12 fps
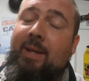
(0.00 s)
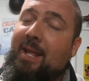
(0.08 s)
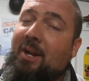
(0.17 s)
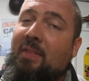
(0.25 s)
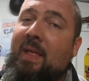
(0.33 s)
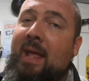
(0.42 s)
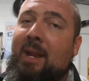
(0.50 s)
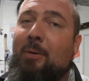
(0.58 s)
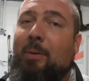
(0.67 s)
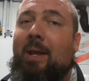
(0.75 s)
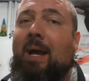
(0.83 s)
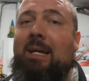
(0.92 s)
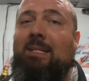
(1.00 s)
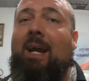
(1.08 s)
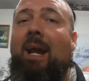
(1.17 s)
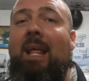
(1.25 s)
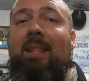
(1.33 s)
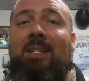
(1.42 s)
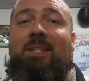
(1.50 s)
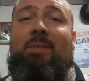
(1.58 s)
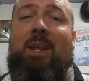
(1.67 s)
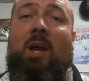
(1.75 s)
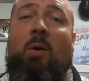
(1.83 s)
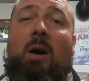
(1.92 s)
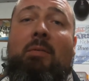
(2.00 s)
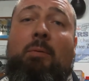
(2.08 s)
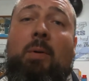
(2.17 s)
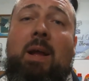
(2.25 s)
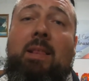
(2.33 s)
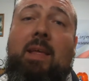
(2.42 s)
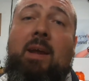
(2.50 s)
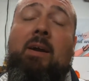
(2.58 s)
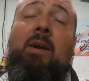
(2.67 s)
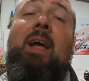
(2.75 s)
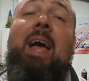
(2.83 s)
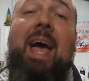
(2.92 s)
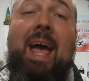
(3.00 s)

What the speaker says: And on that note, guys, I gotta end this video off right there.